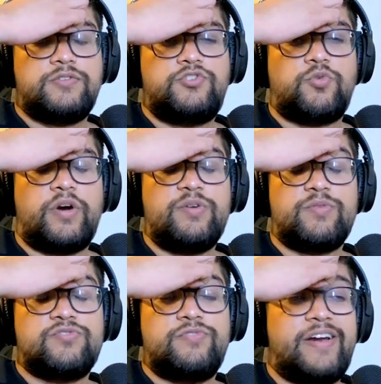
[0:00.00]
Dwight
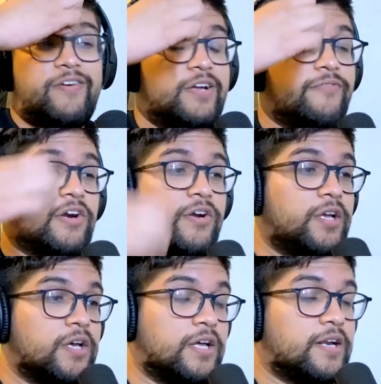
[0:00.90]
was very, very
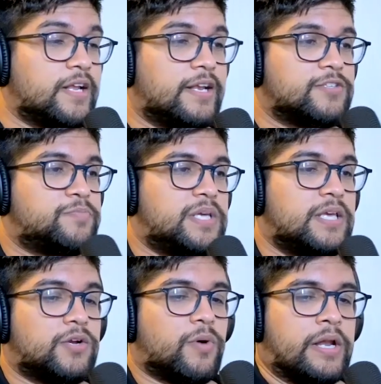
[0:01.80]
good at his peak,
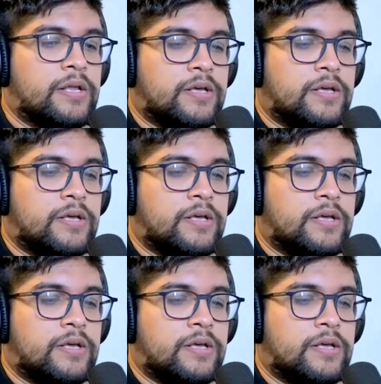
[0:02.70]
right?